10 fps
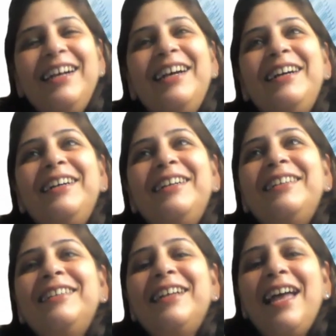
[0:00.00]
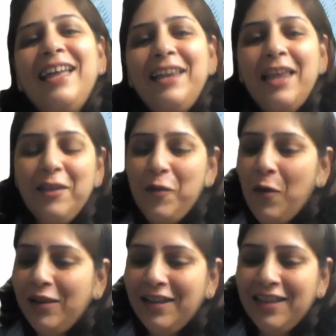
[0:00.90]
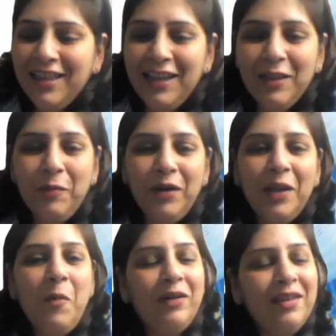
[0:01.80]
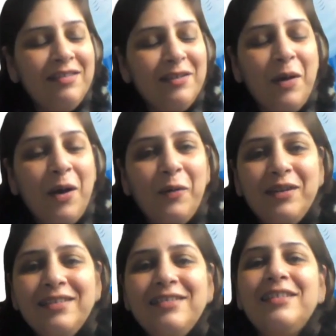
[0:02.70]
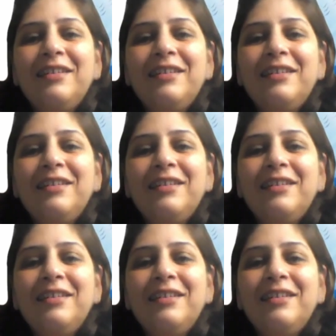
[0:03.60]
And as you all can see, he's pretty modest about it.